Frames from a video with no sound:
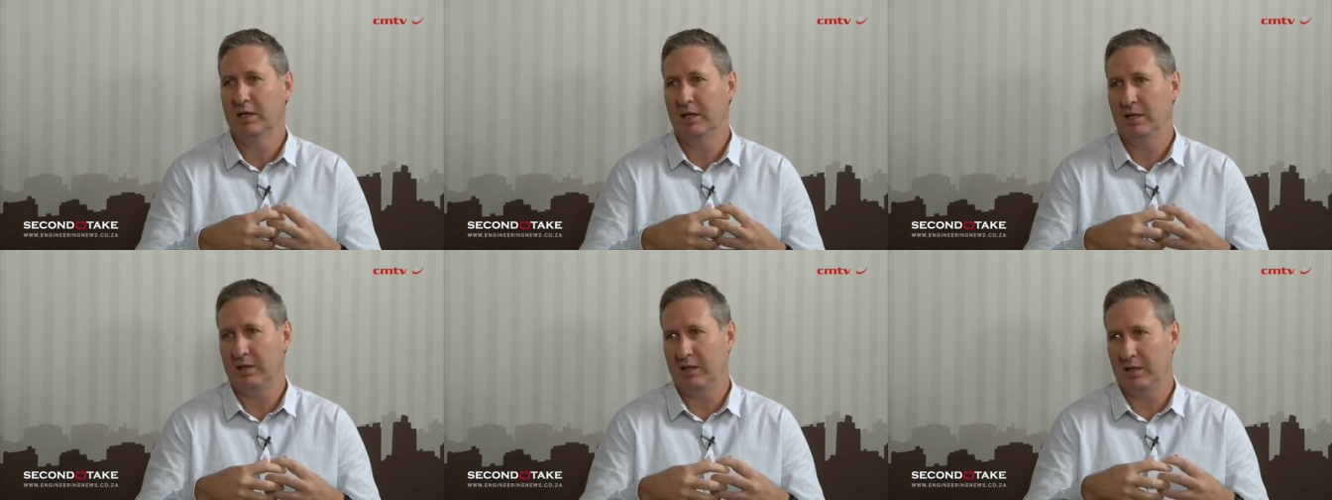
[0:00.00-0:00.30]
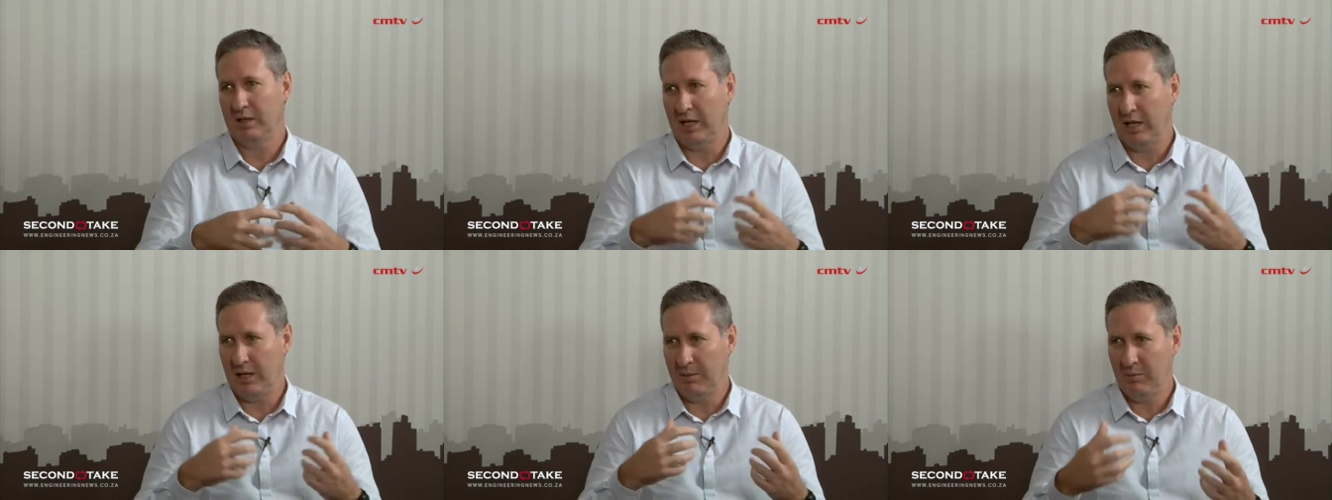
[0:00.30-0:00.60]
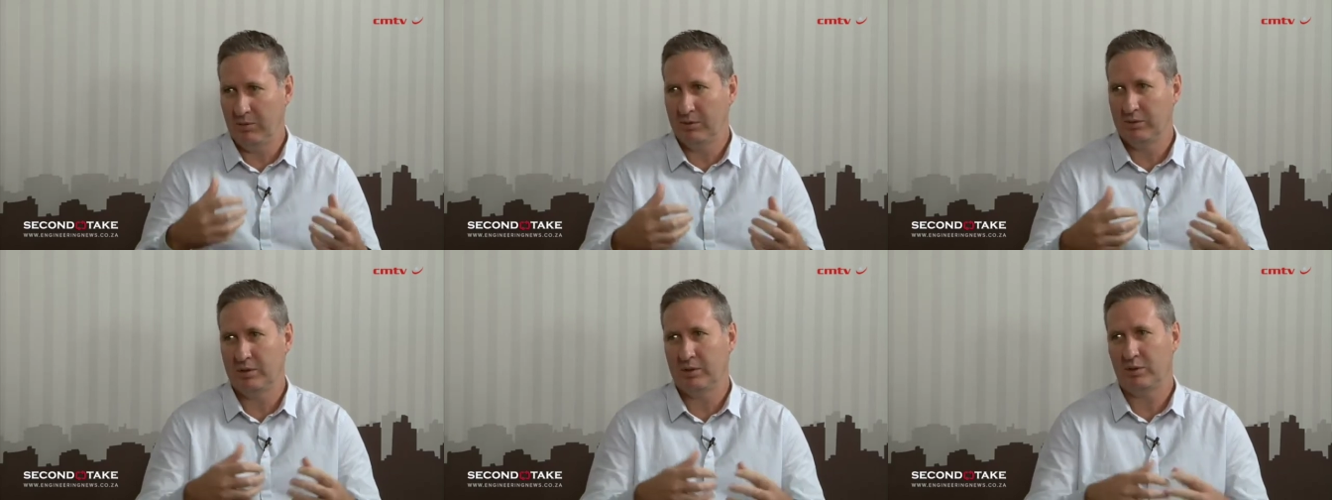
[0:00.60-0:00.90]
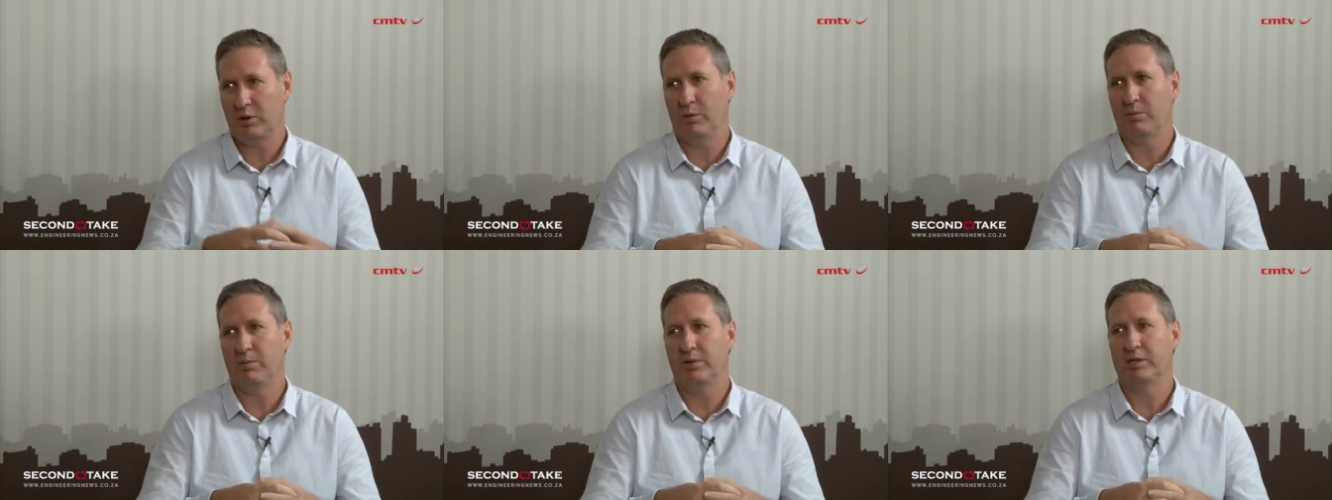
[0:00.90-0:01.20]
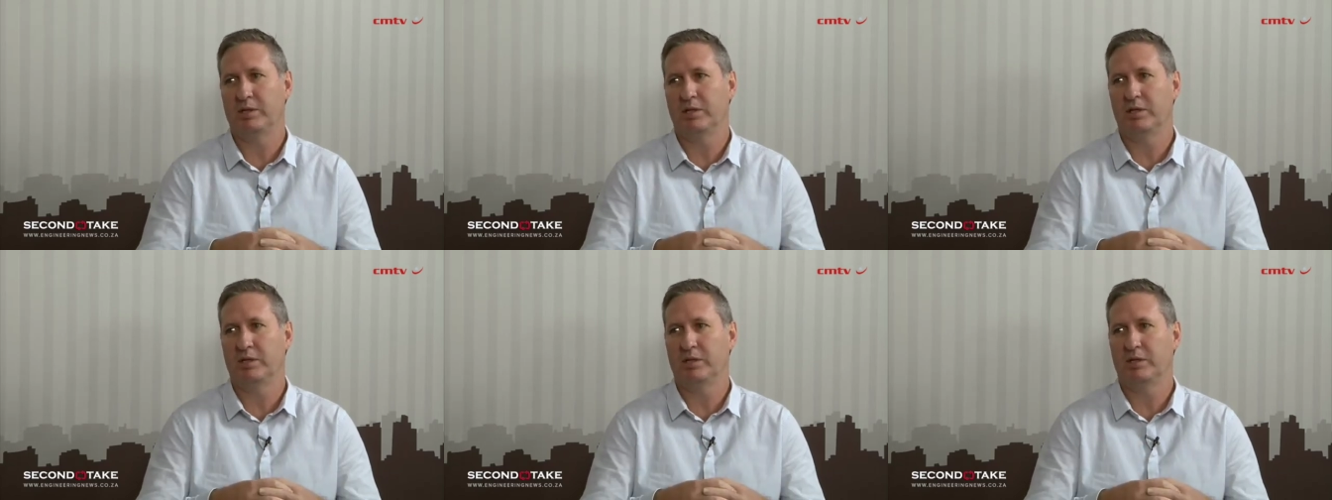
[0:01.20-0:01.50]
It enables
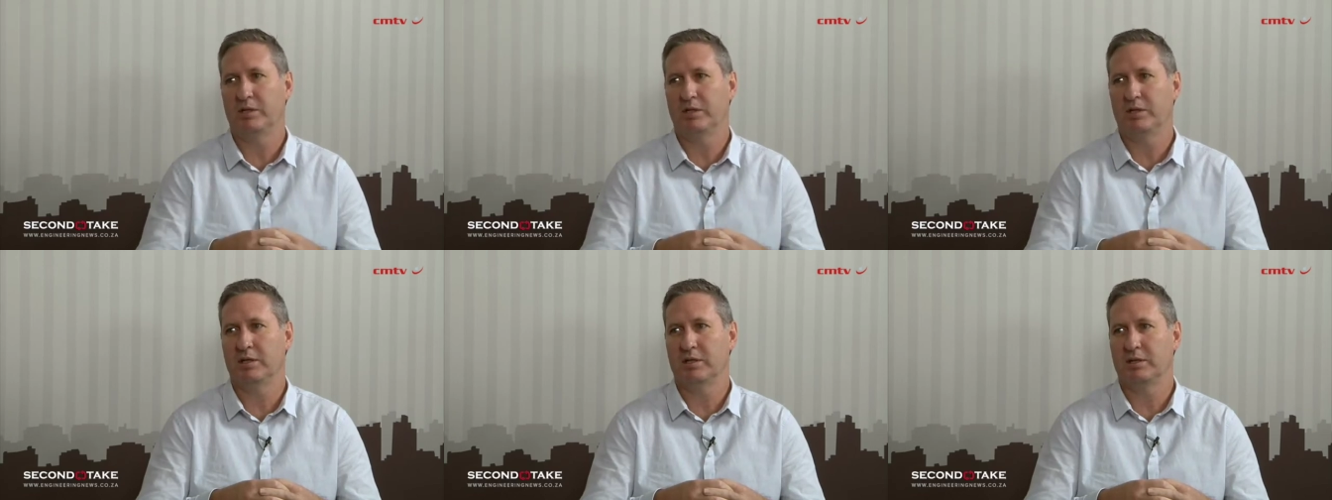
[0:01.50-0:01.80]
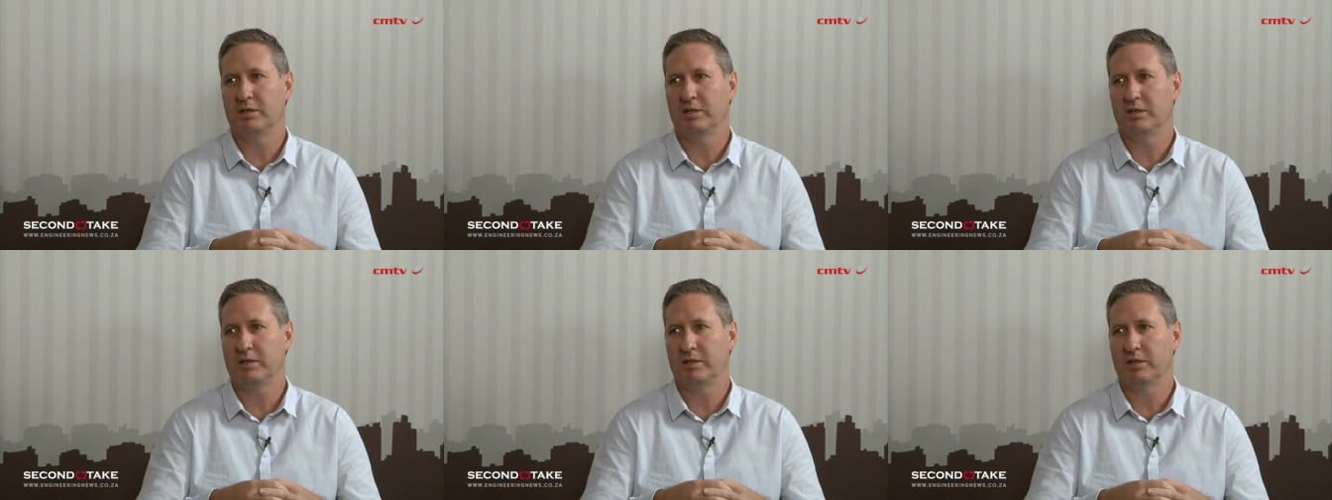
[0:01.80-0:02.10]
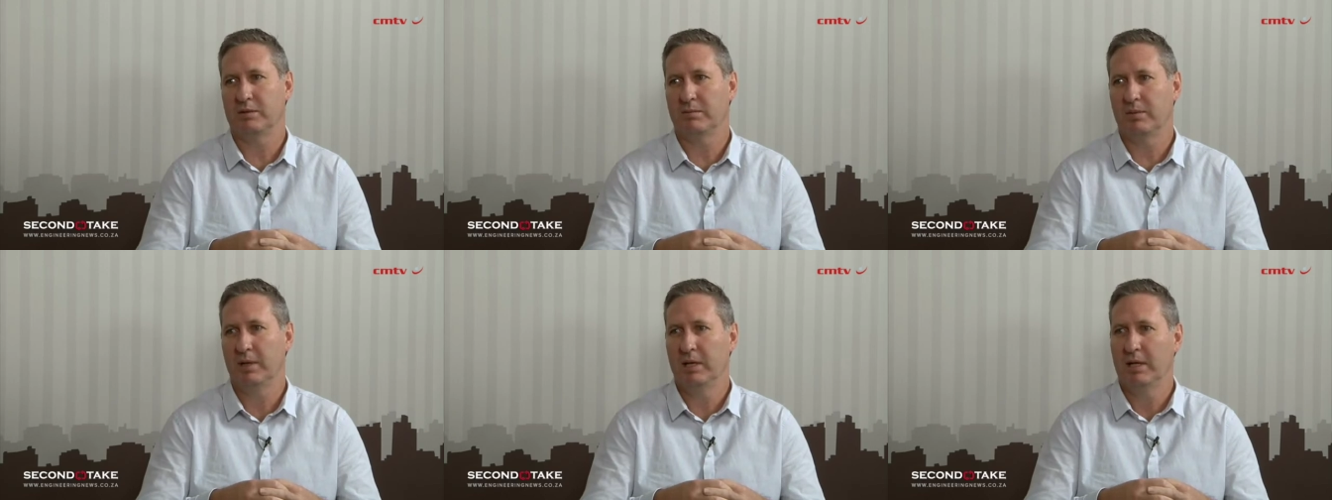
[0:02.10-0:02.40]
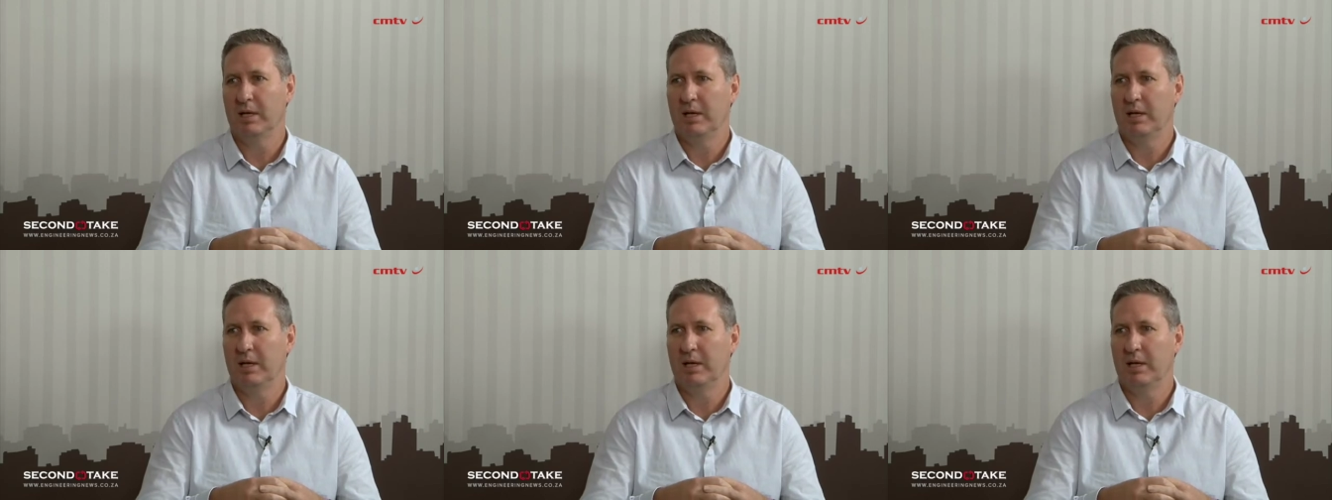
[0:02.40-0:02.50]
competition in the system.